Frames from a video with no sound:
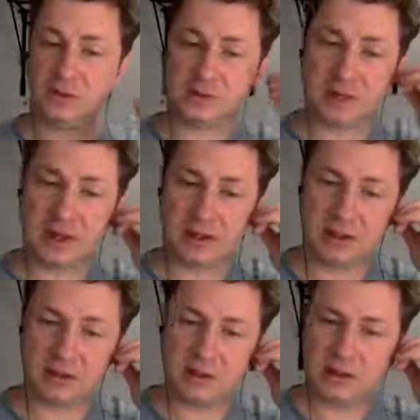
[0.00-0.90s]
is make
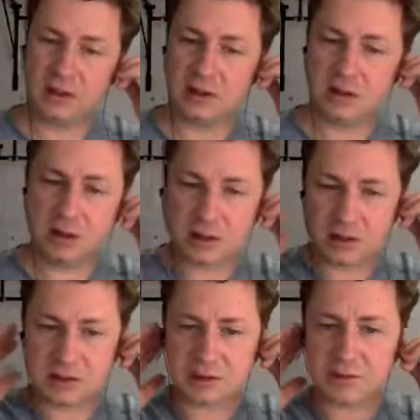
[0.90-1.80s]

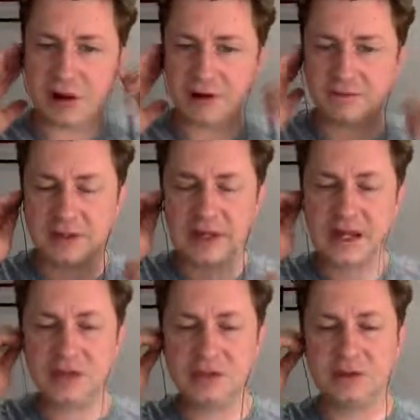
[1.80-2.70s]
some
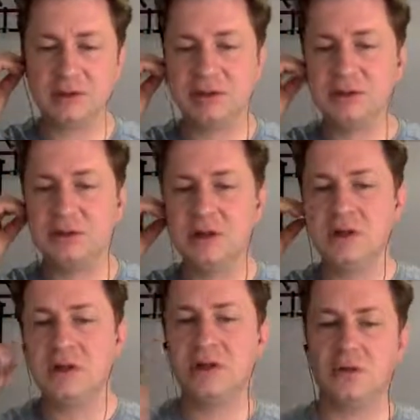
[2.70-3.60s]
modifications
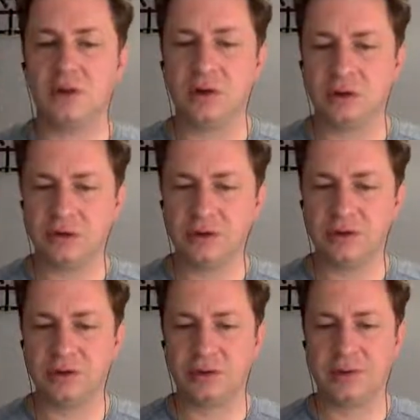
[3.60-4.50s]
to our door
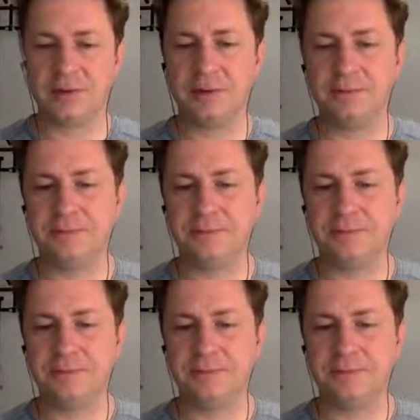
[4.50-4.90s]
script.